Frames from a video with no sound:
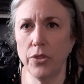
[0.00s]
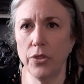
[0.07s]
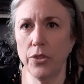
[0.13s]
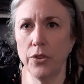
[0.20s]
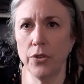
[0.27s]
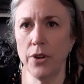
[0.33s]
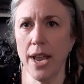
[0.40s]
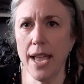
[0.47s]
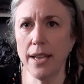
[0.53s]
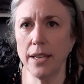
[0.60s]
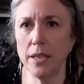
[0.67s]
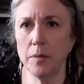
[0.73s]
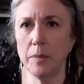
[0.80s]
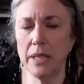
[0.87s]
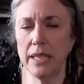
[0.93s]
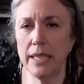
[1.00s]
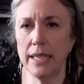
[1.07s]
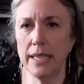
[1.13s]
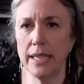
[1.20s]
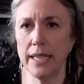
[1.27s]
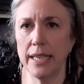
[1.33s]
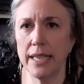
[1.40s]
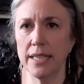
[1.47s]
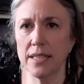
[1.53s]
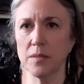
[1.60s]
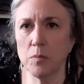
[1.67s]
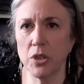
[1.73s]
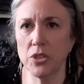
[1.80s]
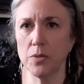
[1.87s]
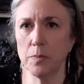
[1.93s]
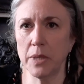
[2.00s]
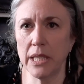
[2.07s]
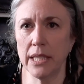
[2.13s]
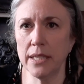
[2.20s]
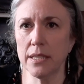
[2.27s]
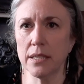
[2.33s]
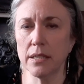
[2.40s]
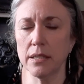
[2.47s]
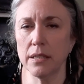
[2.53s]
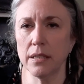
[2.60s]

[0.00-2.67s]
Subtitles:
they're not going to be eating as much meat.